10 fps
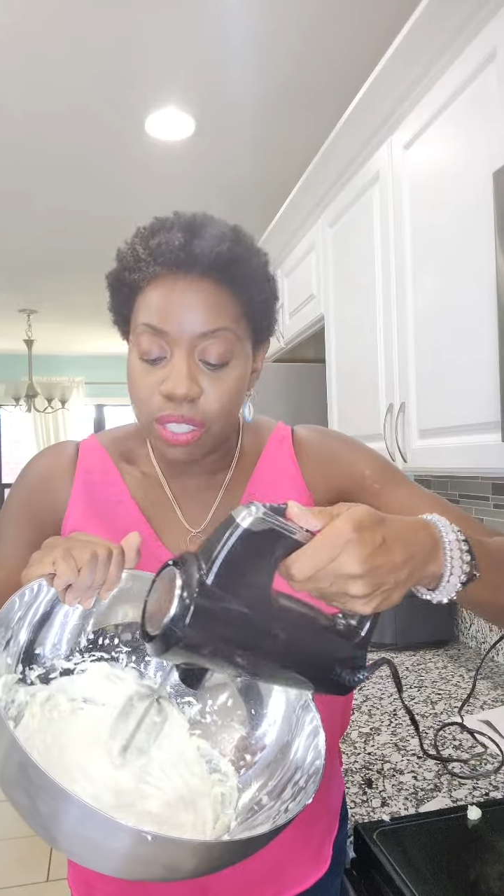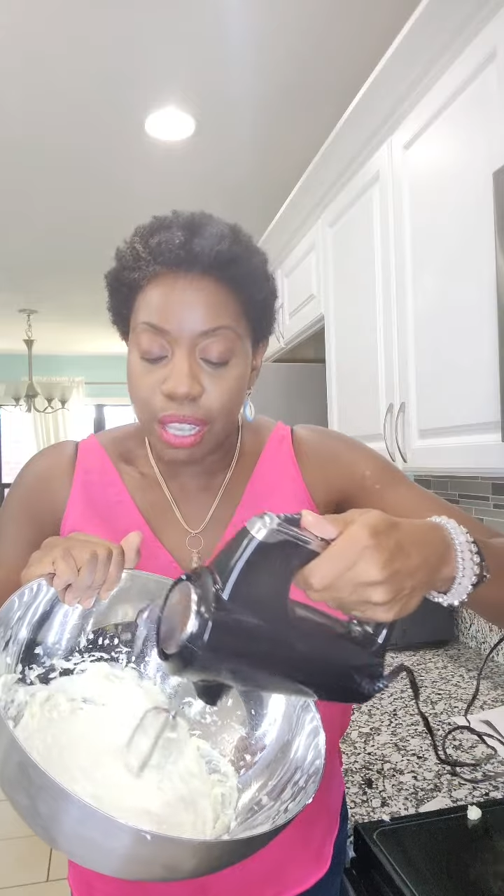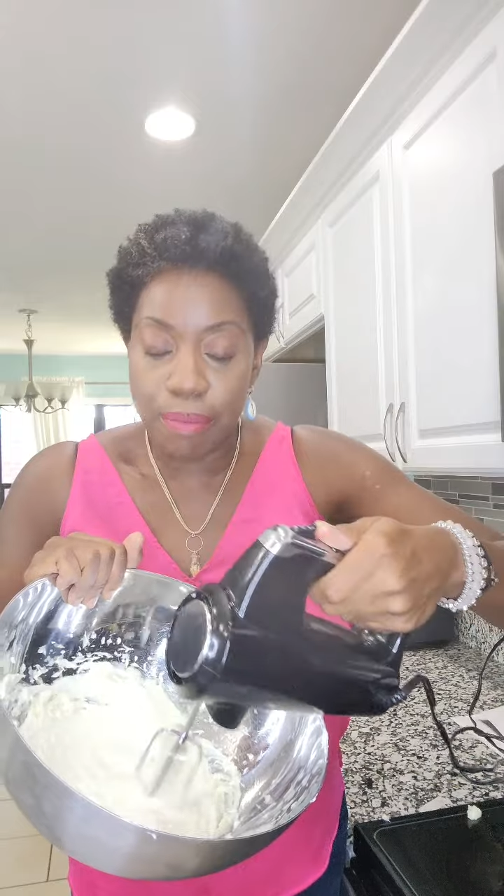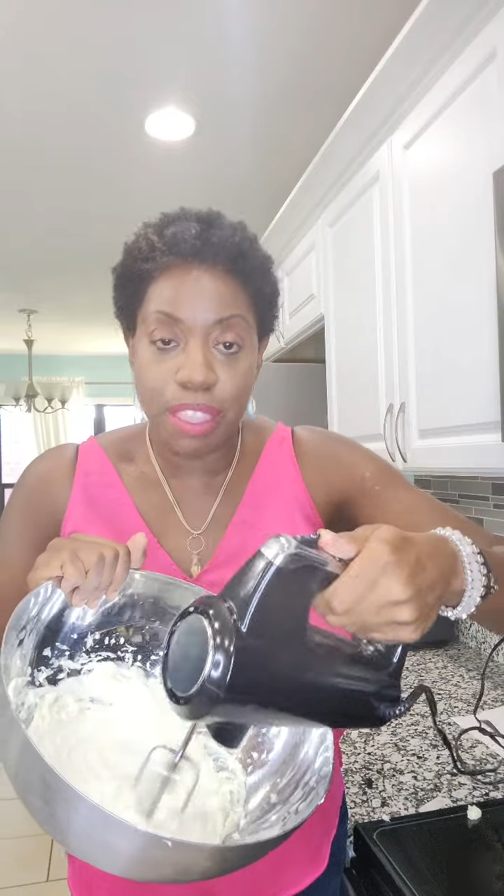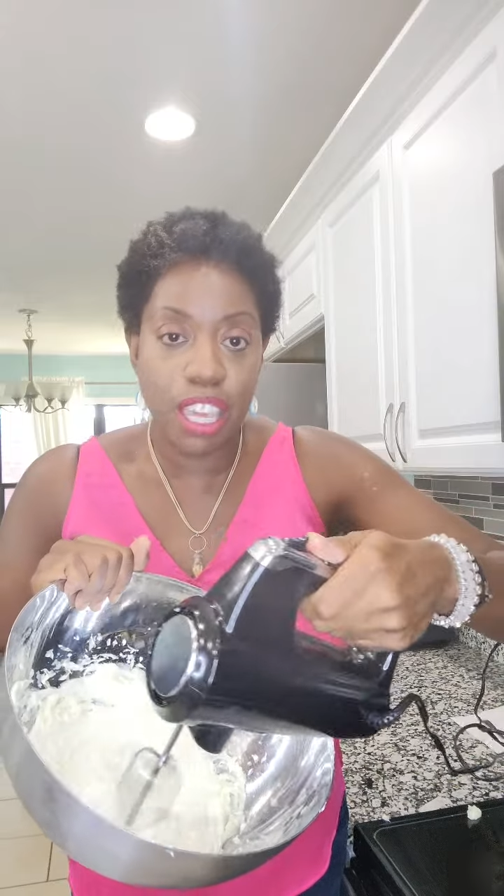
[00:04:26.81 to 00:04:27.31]

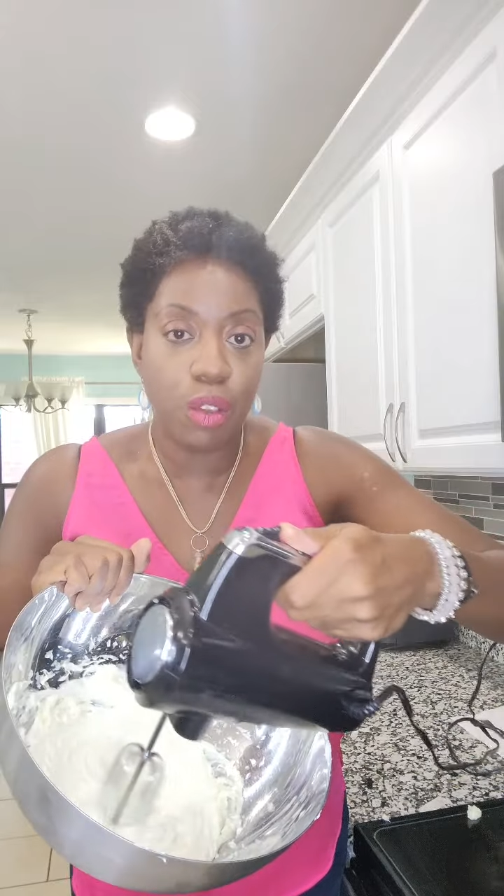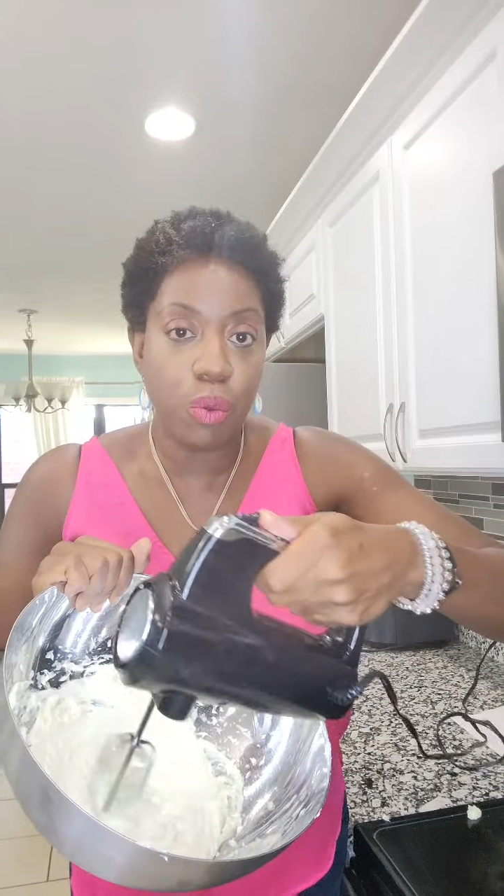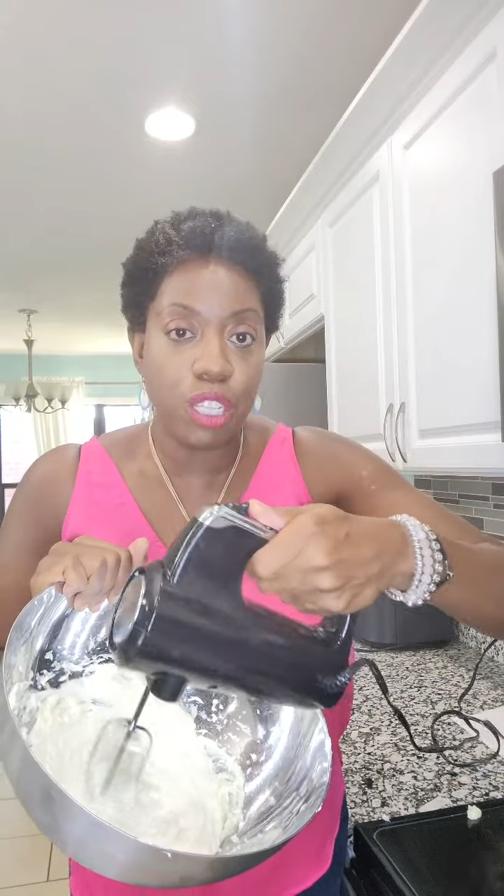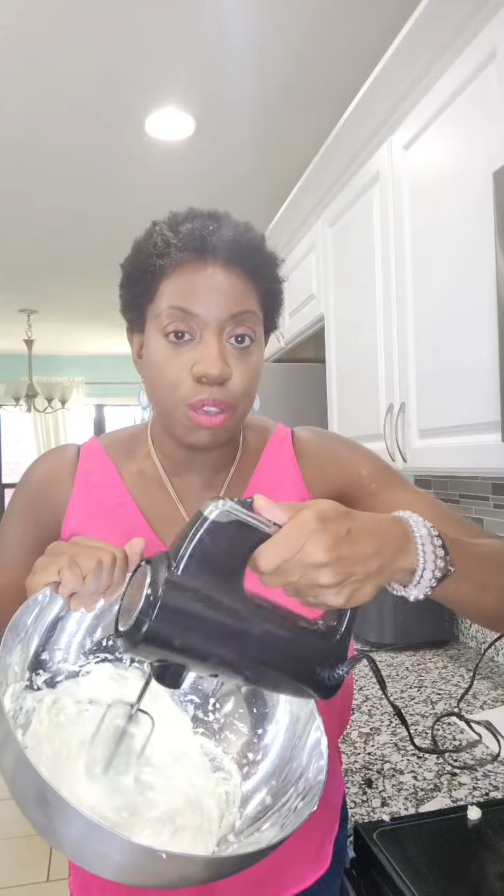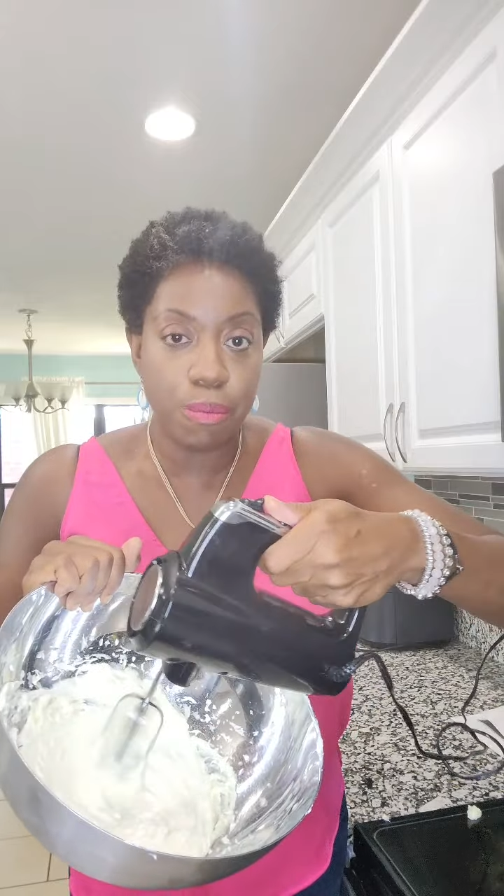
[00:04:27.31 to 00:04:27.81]
something
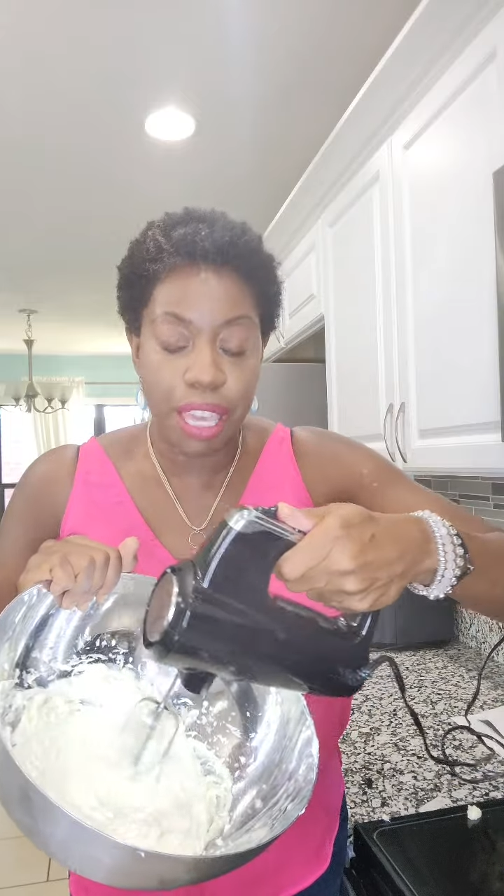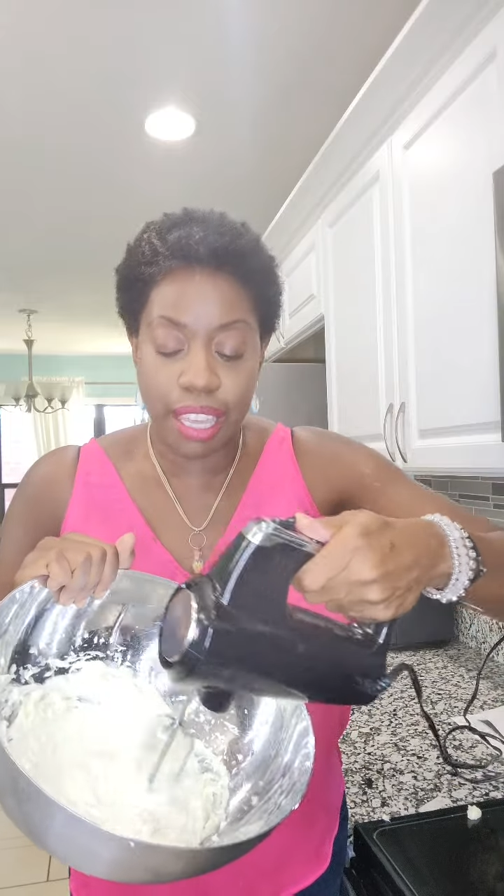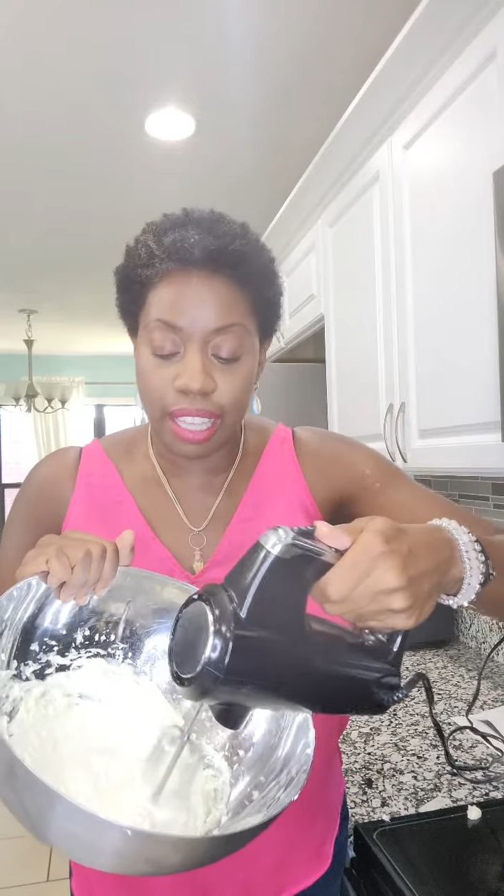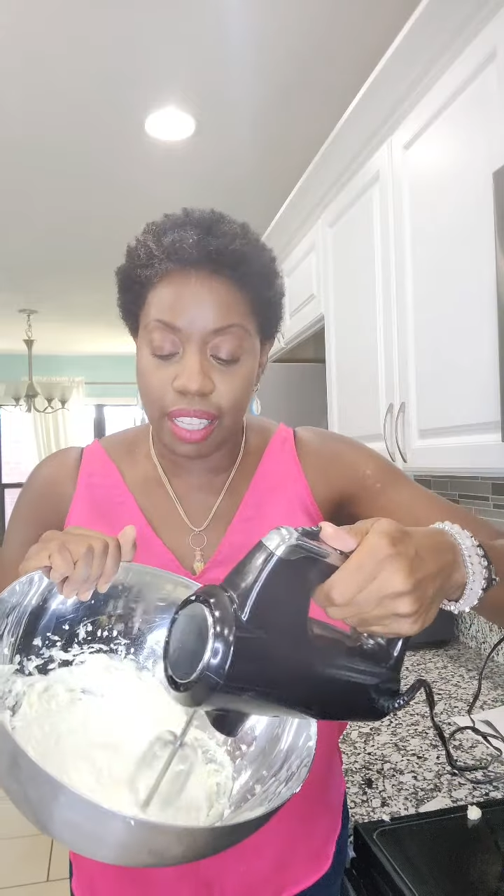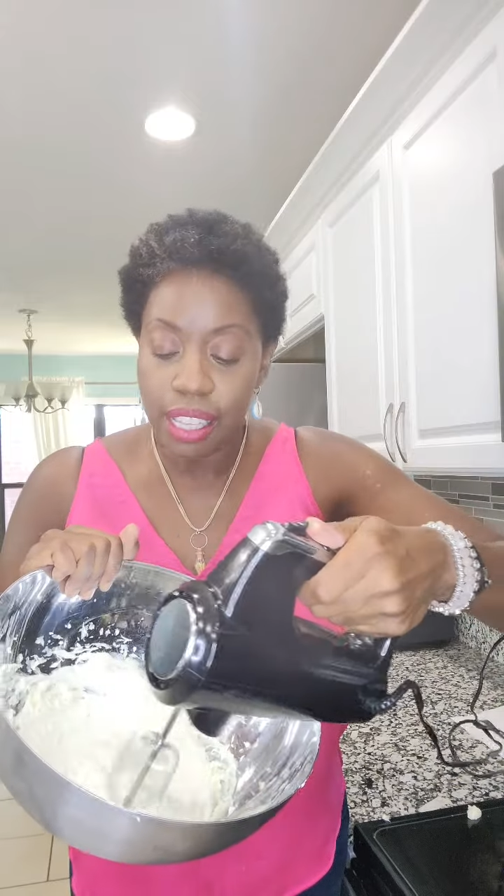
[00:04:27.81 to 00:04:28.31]
when you
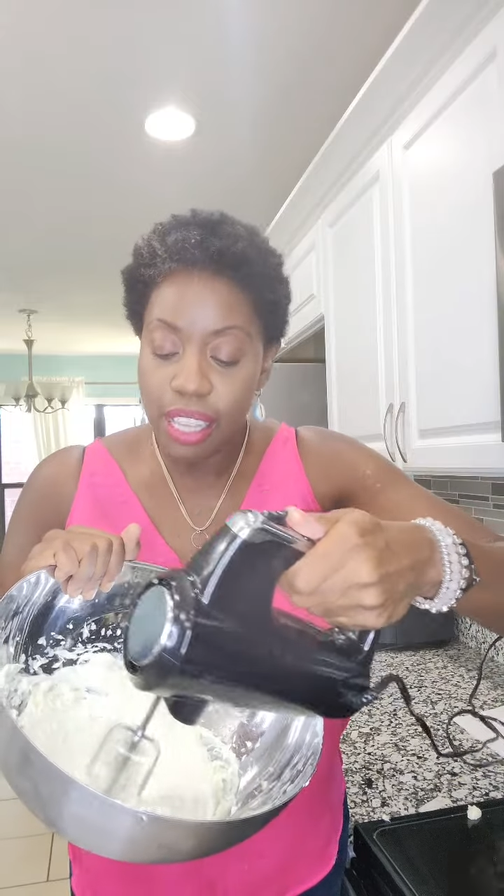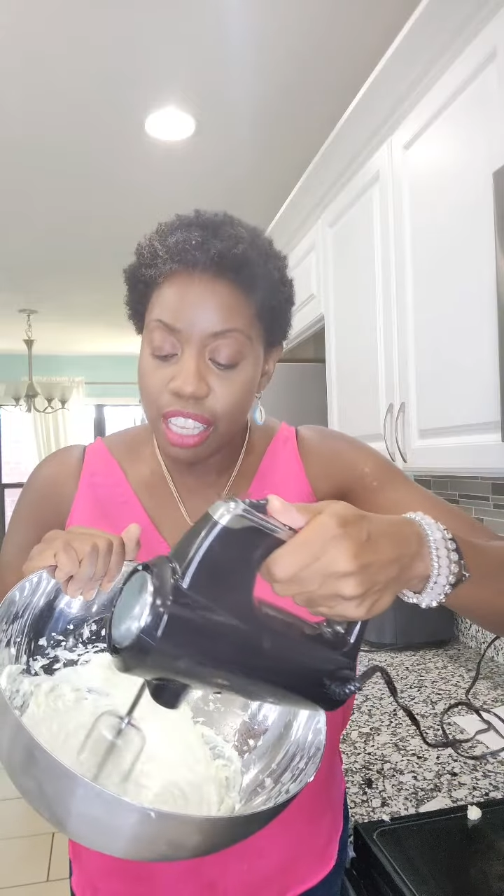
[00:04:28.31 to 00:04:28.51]
make it,